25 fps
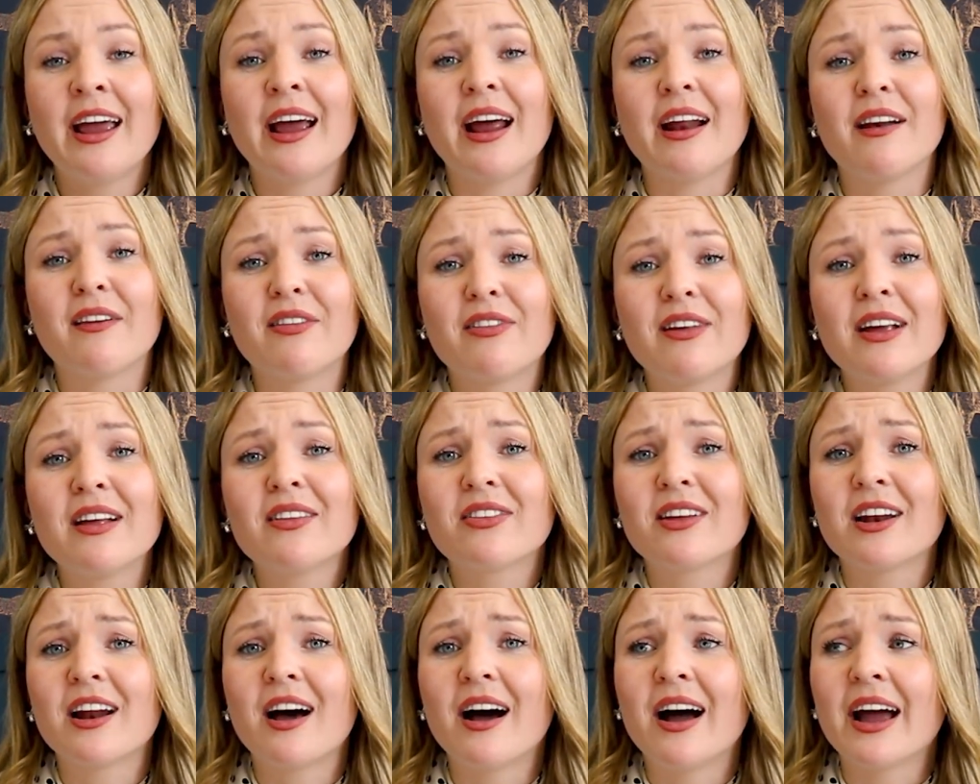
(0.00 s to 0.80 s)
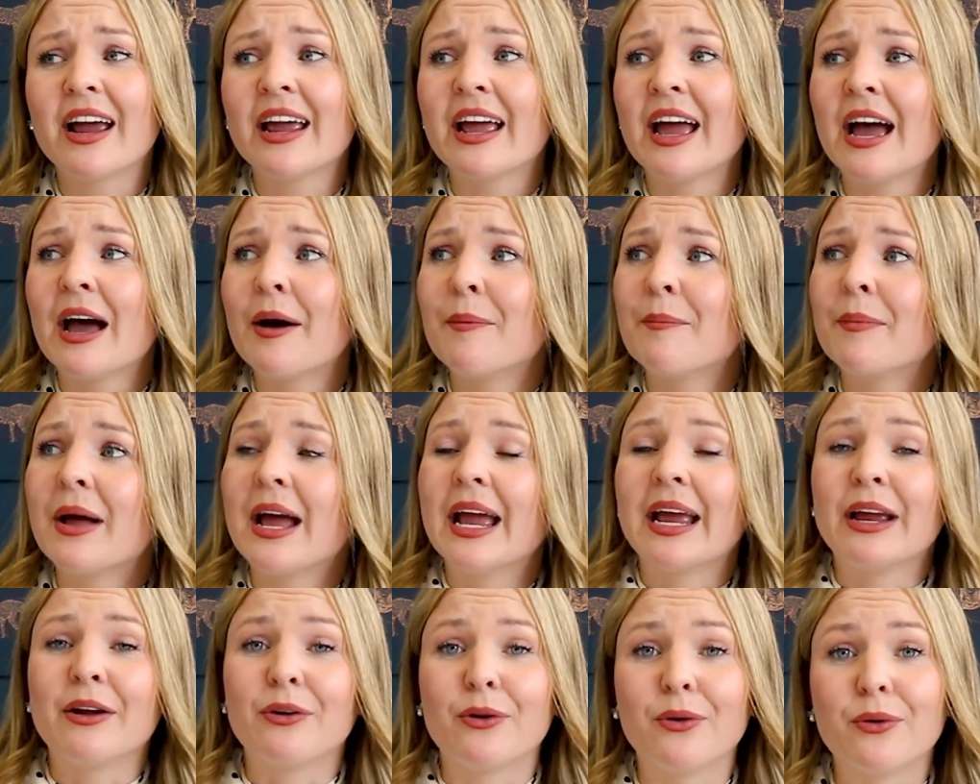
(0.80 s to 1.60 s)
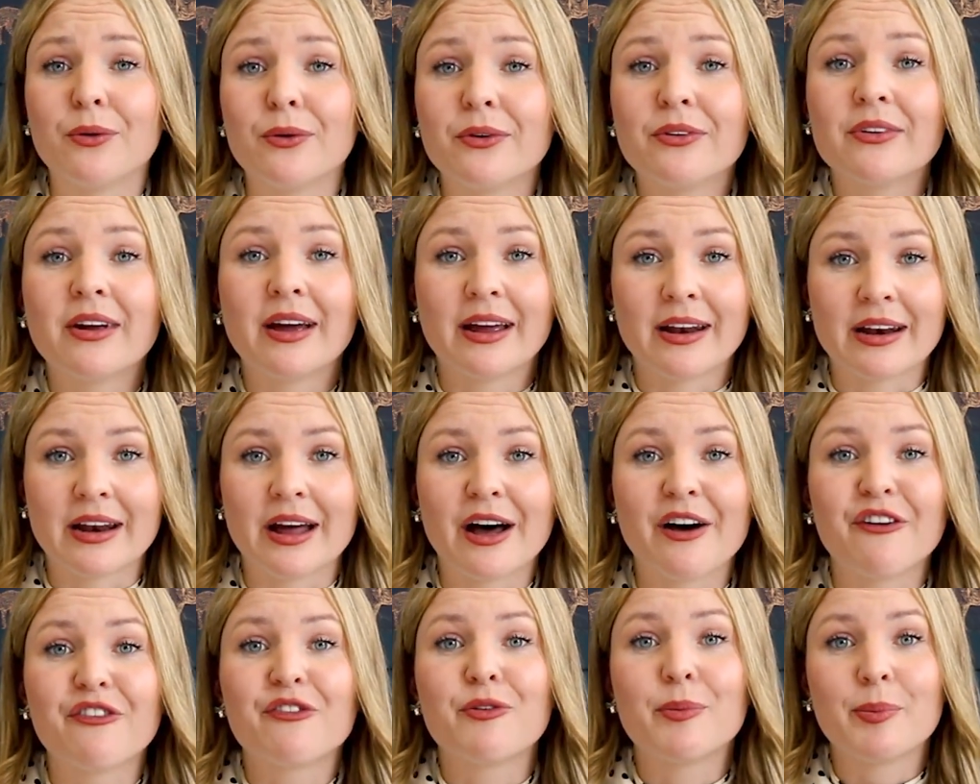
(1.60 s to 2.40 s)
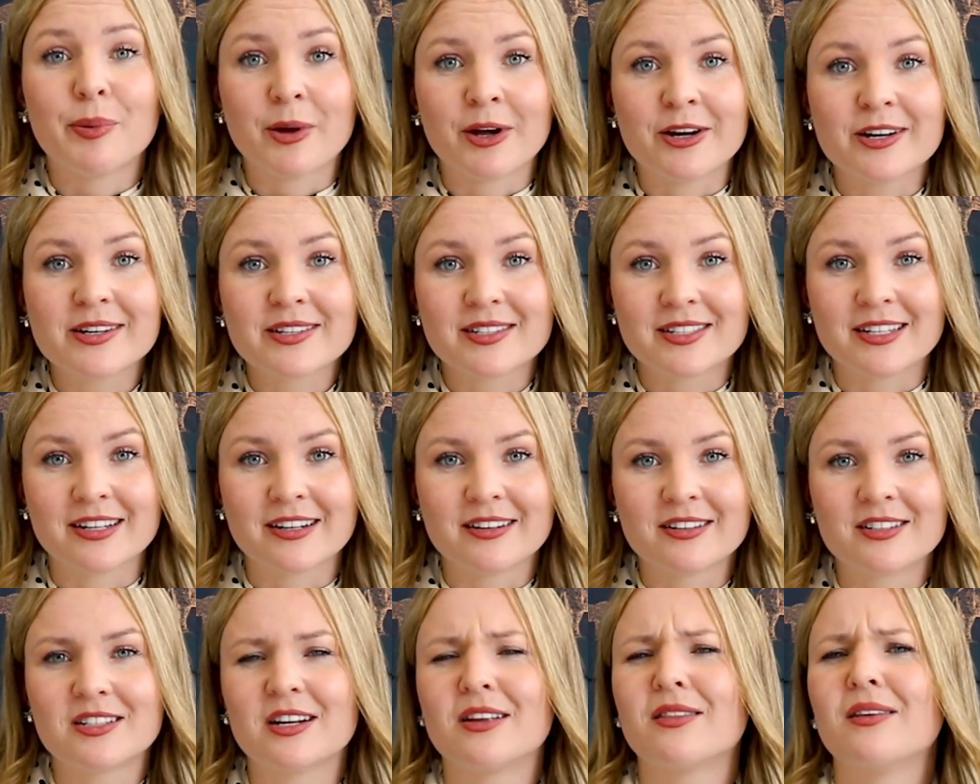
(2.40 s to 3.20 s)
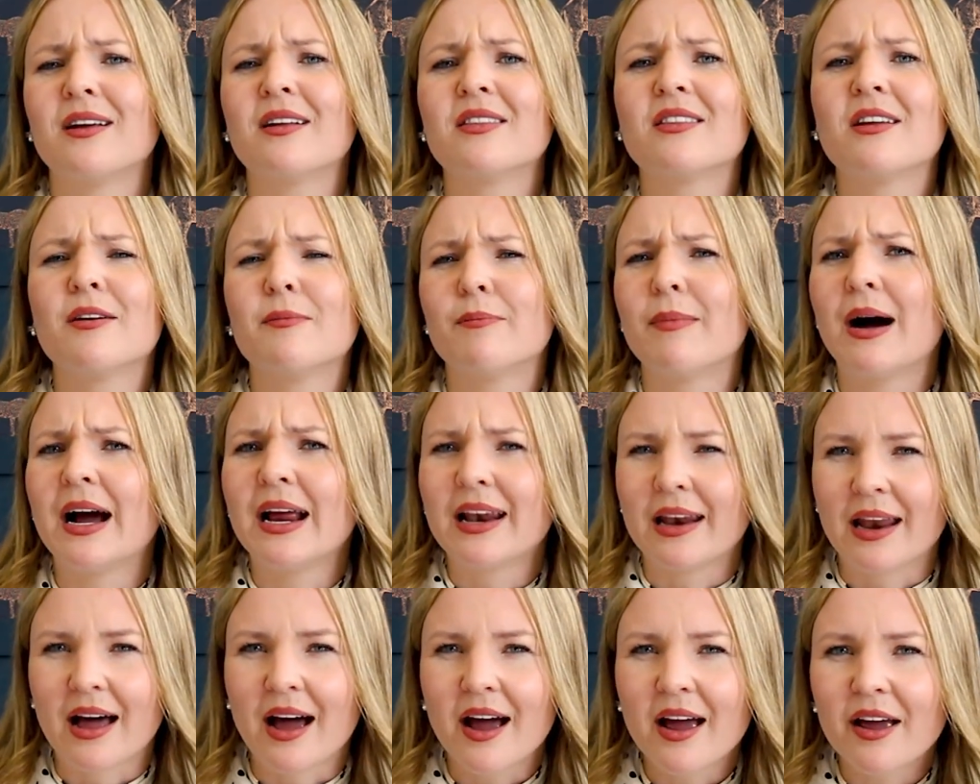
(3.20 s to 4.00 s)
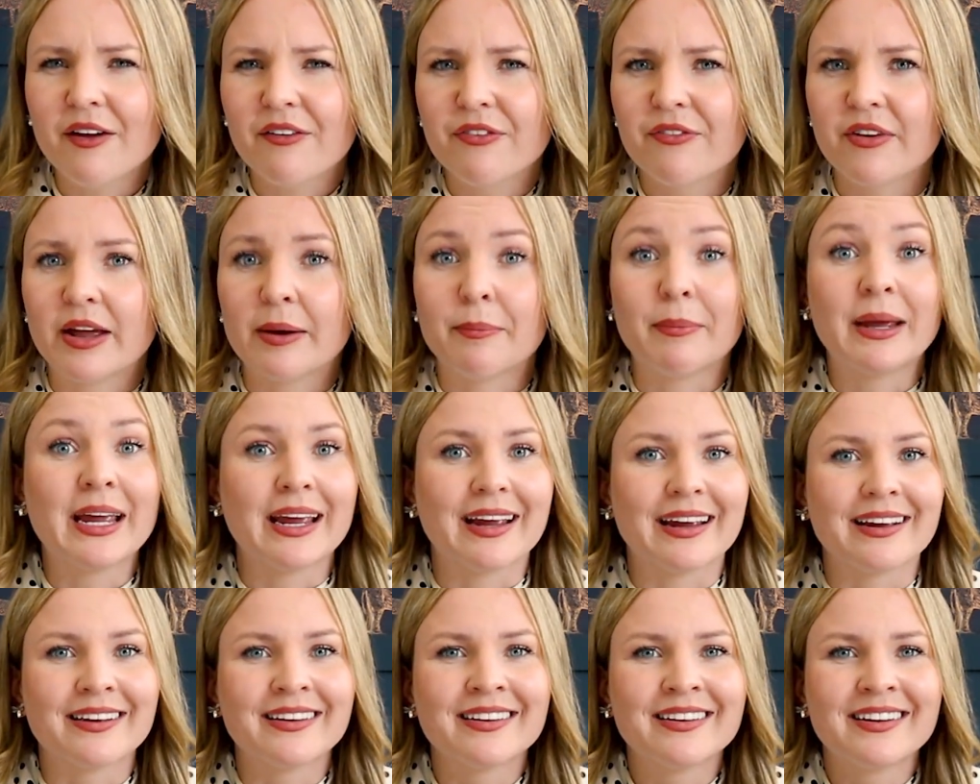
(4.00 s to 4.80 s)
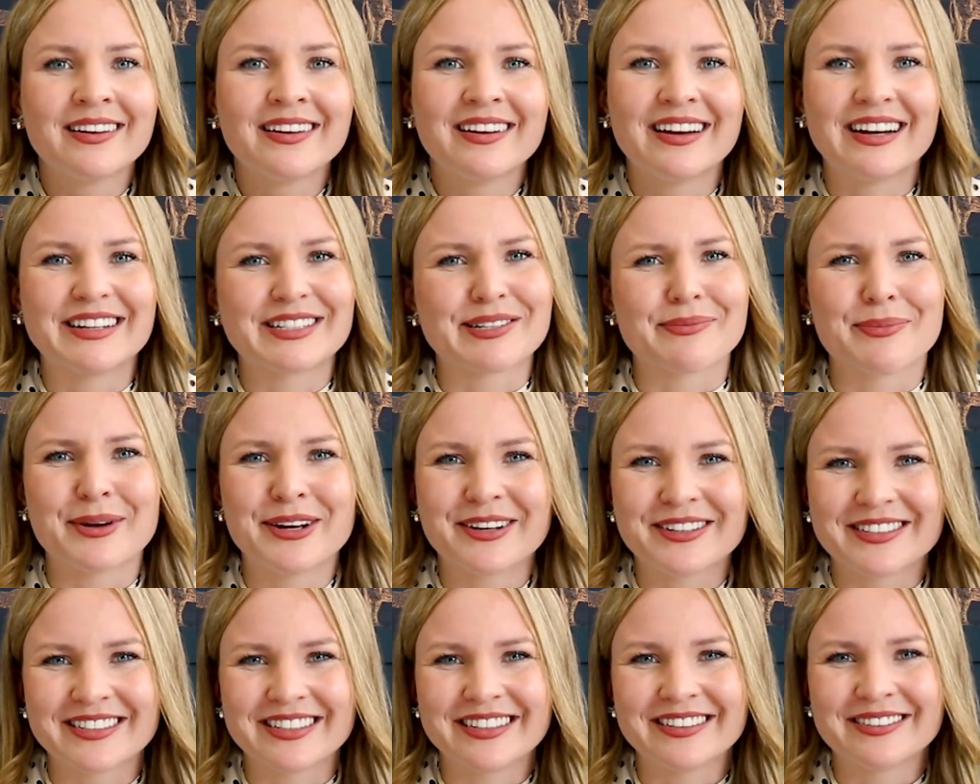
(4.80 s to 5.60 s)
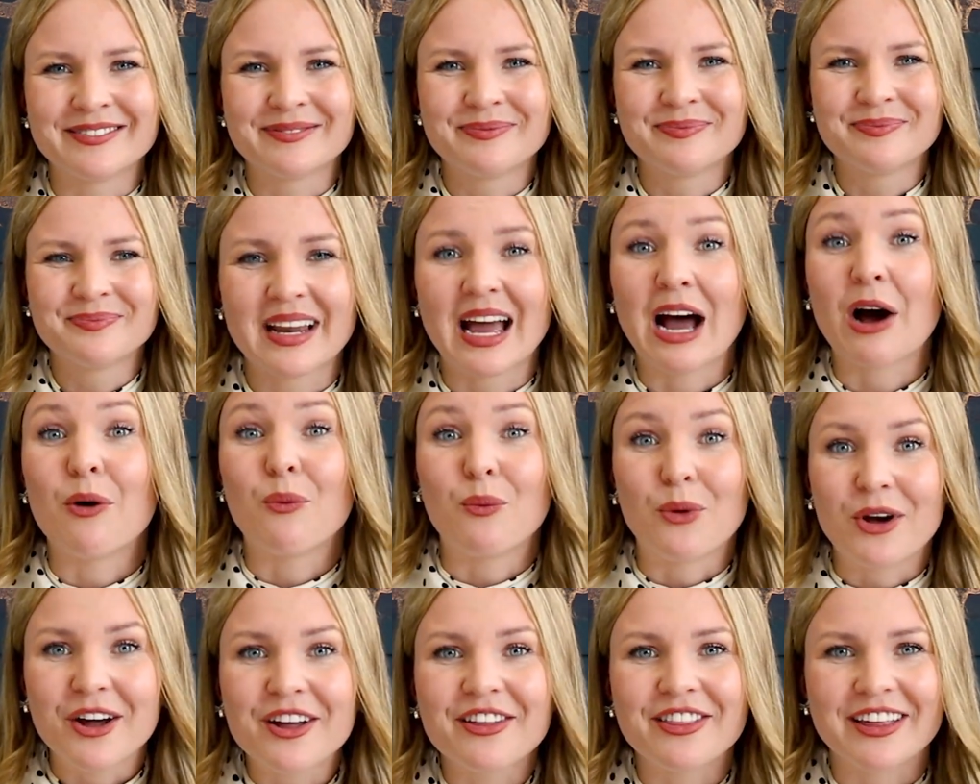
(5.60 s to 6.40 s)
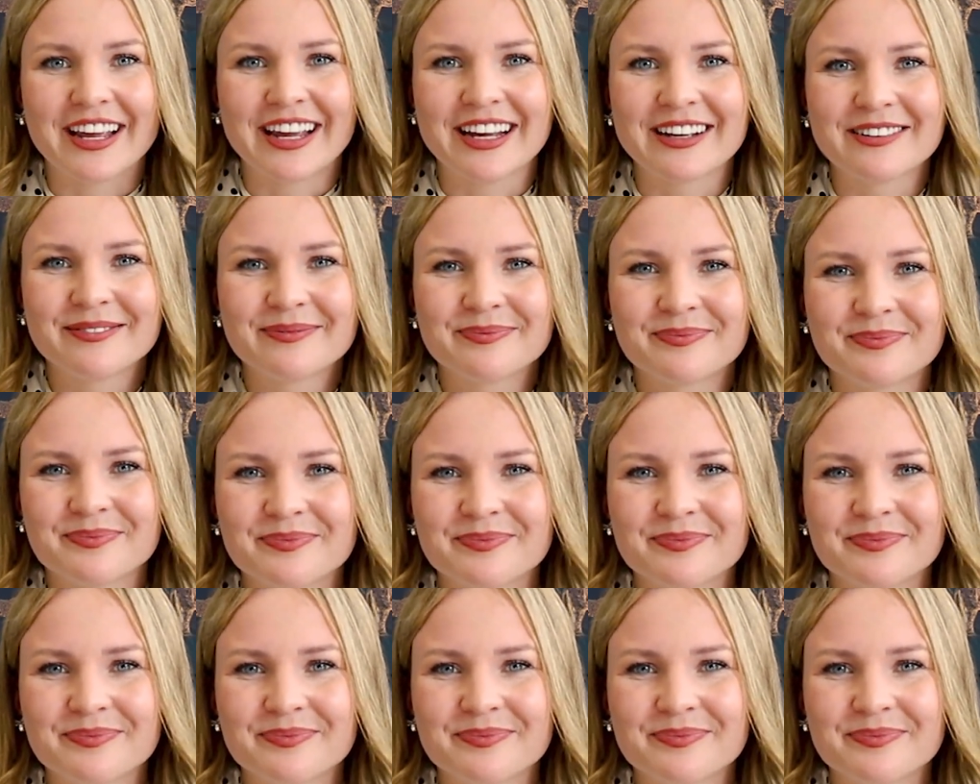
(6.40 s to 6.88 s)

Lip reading: and think that I am a good enough person, to think that my life and me as a person are worthy.